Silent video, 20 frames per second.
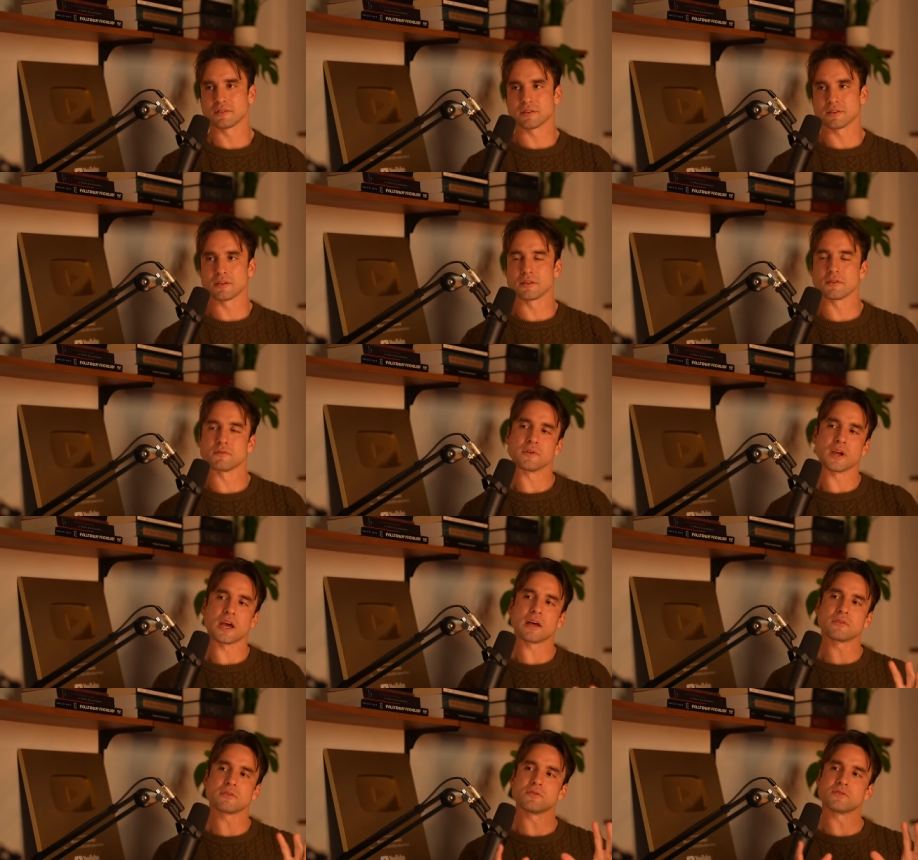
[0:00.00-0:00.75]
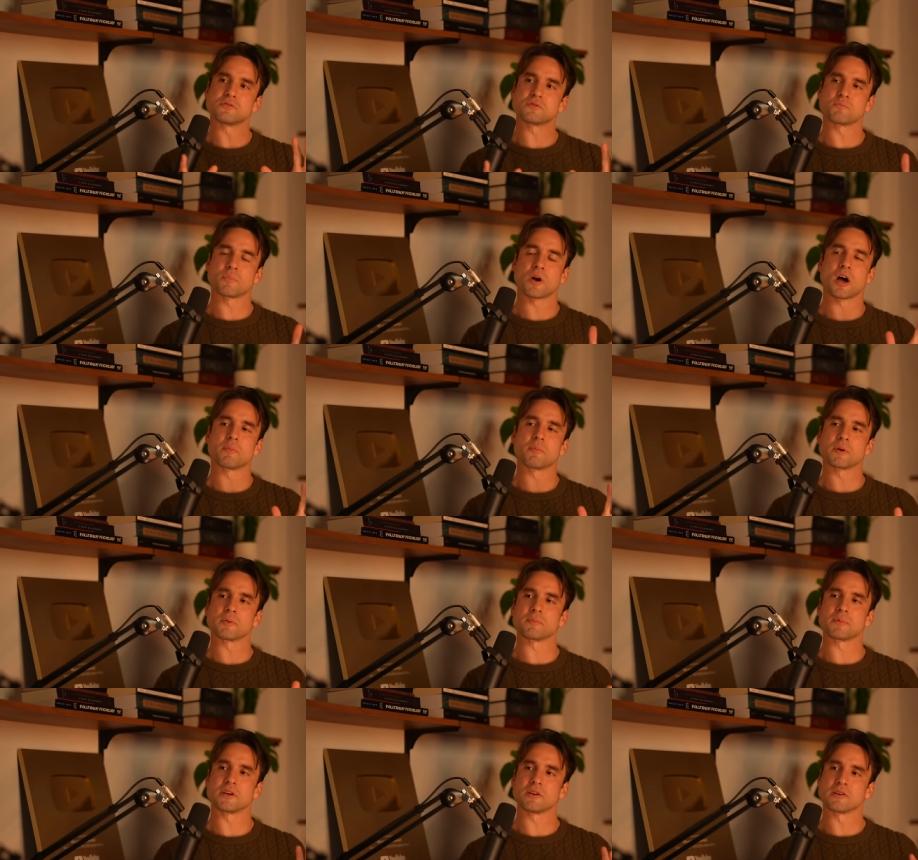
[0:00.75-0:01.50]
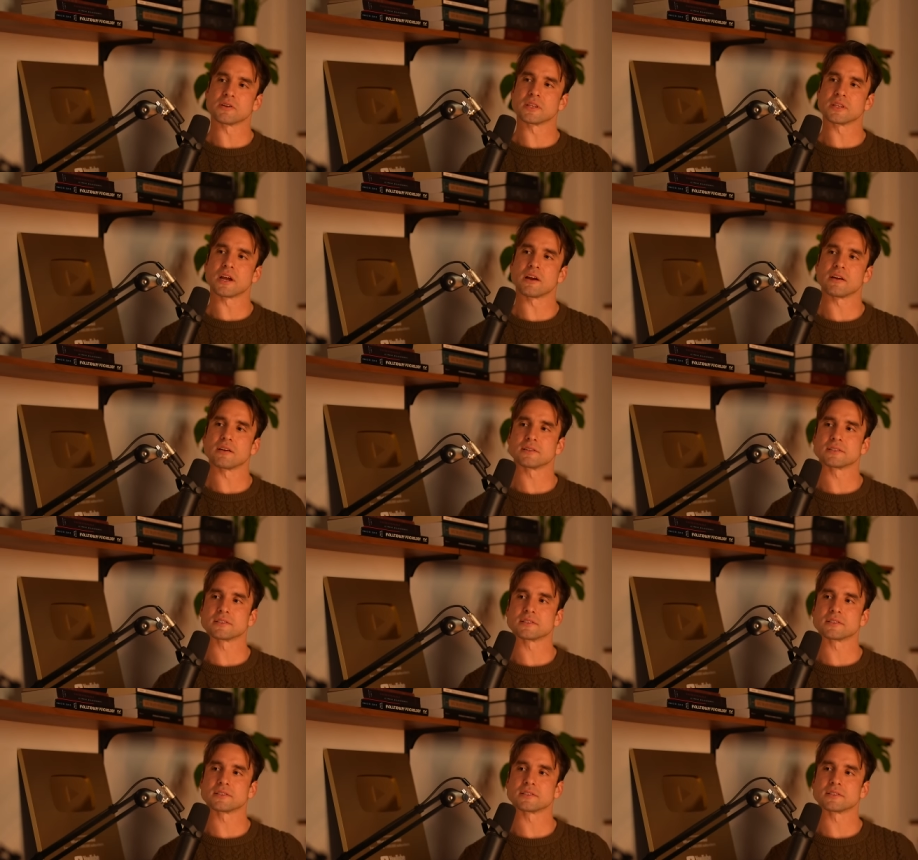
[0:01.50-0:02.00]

the values pop up here and there.